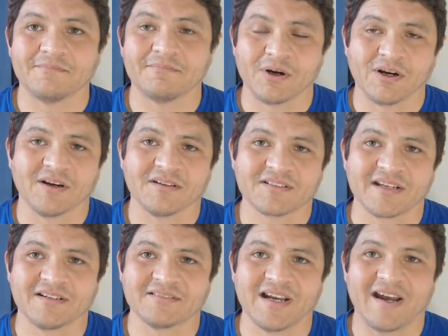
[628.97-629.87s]
Burns
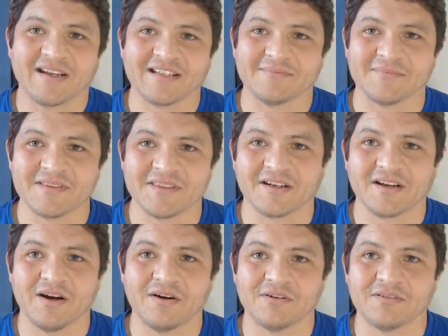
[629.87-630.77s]
kind of taught him the
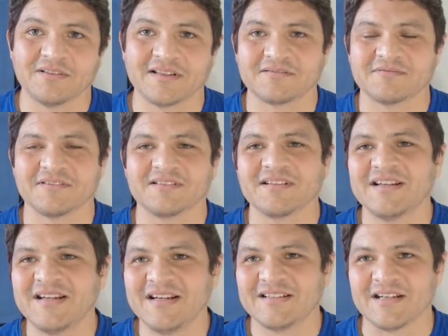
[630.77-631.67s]
code. That's what
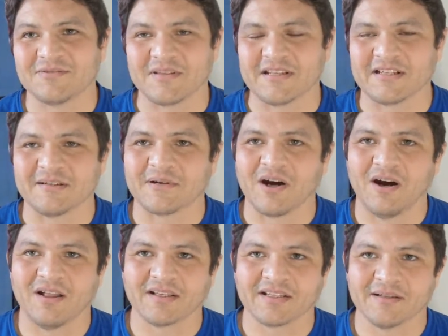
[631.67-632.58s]
they ended up
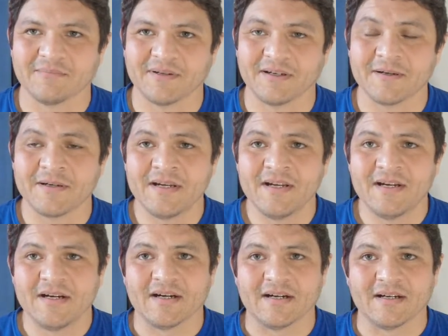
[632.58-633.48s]
calling it. But
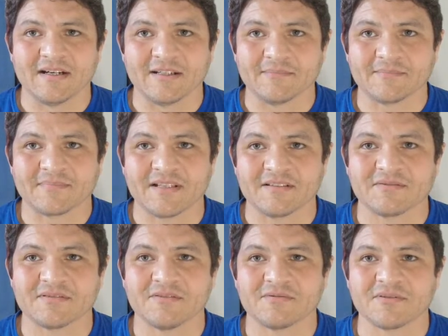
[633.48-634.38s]

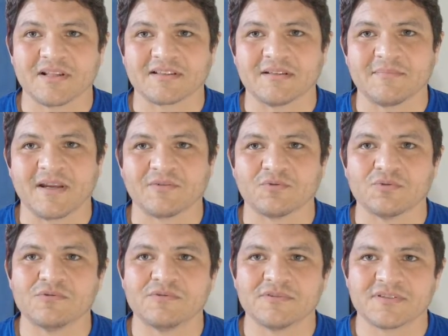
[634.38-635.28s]
those are like the main
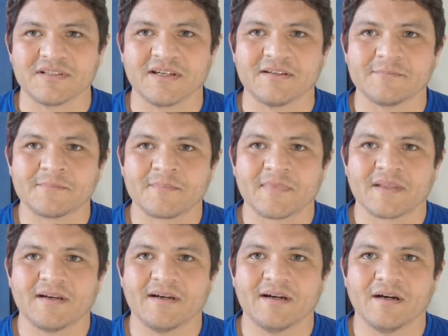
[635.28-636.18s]
rules that
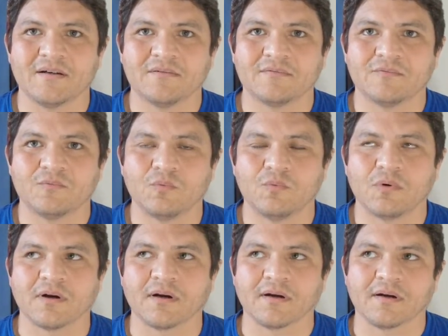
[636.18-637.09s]
uh,
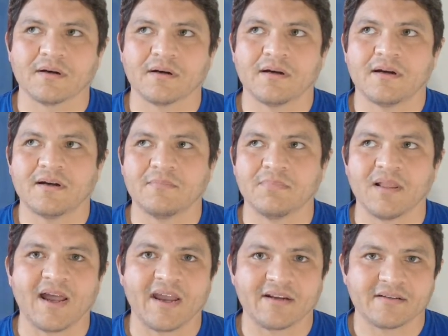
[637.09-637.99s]
were
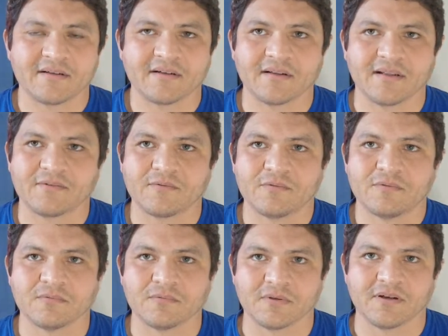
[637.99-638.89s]
obliged or like
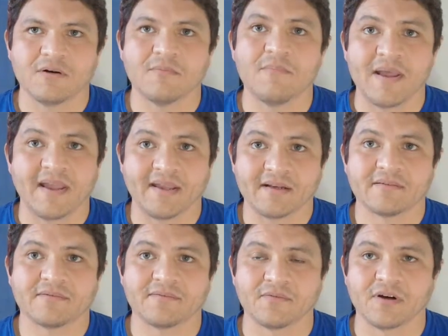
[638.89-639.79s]
were obeyed
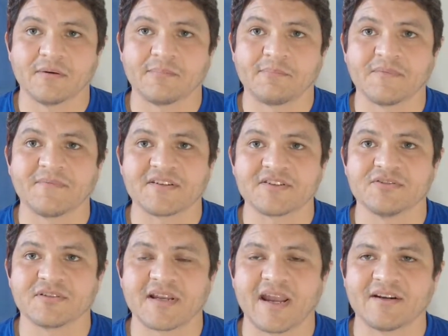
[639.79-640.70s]
for
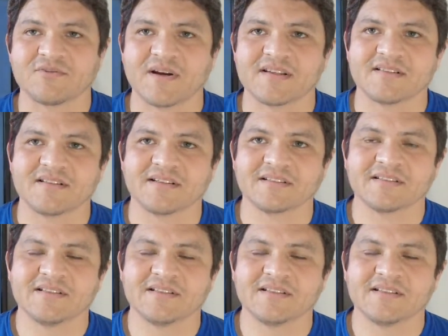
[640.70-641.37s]
professional catch wrestling.